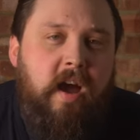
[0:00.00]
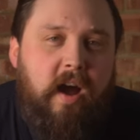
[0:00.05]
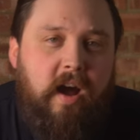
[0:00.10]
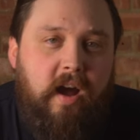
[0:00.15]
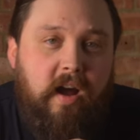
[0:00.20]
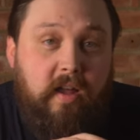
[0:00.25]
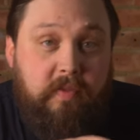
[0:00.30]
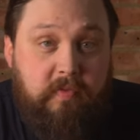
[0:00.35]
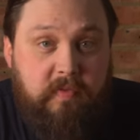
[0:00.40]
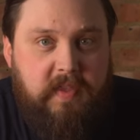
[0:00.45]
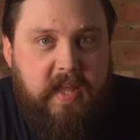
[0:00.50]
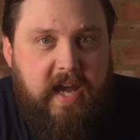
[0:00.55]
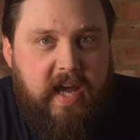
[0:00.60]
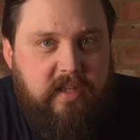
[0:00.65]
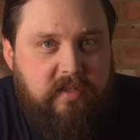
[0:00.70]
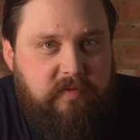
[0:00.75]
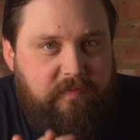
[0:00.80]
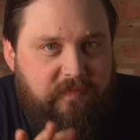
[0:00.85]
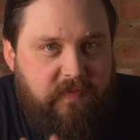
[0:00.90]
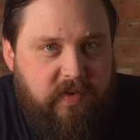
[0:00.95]
and
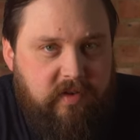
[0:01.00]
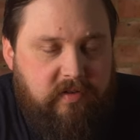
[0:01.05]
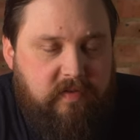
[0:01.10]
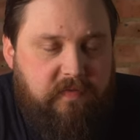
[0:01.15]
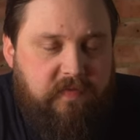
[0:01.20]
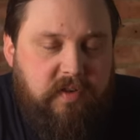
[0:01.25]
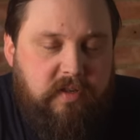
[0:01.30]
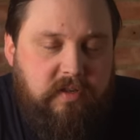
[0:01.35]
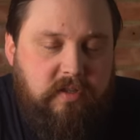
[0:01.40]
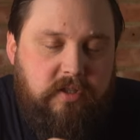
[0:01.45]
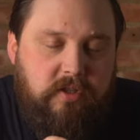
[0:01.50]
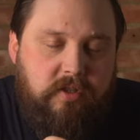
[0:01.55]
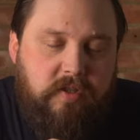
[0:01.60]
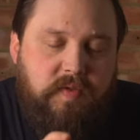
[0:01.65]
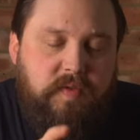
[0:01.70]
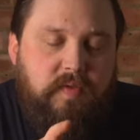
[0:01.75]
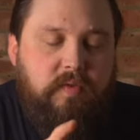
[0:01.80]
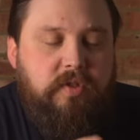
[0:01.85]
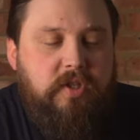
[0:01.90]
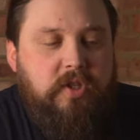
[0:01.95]
that's very, very
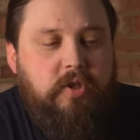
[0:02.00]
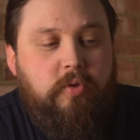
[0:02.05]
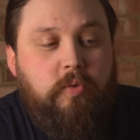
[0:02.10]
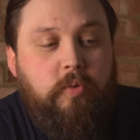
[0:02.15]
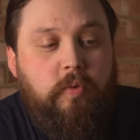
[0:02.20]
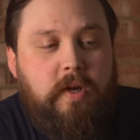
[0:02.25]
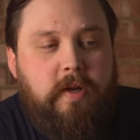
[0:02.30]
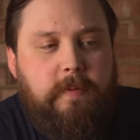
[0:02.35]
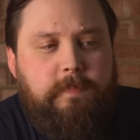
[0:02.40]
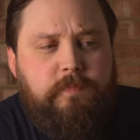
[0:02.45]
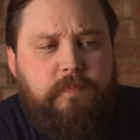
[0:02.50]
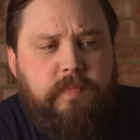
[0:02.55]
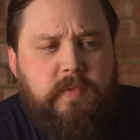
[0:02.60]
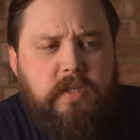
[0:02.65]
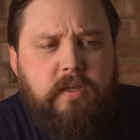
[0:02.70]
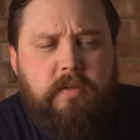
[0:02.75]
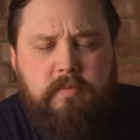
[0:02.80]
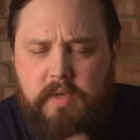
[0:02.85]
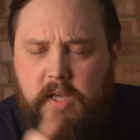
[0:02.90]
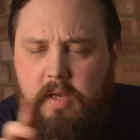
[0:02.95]
useful to
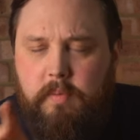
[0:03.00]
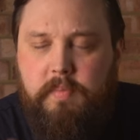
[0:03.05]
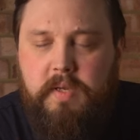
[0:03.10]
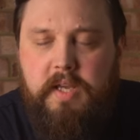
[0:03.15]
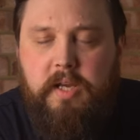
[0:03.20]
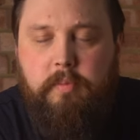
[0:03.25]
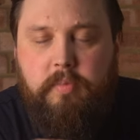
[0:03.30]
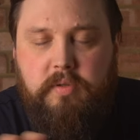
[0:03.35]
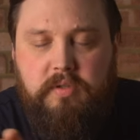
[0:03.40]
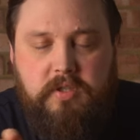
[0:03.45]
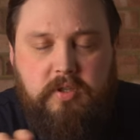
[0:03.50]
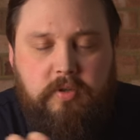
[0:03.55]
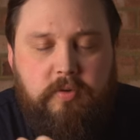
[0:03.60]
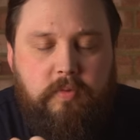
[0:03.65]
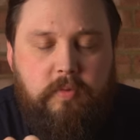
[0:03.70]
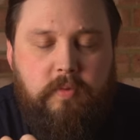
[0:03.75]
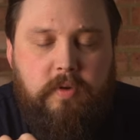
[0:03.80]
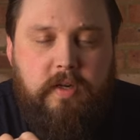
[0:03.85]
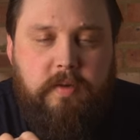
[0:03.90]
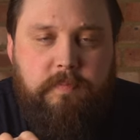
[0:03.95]
be able
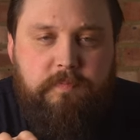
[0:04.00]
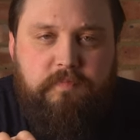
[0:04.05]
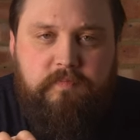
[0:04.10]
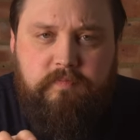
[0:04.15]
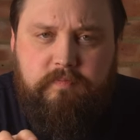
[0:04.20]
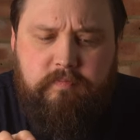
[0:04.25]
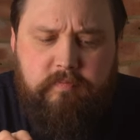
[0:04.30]
to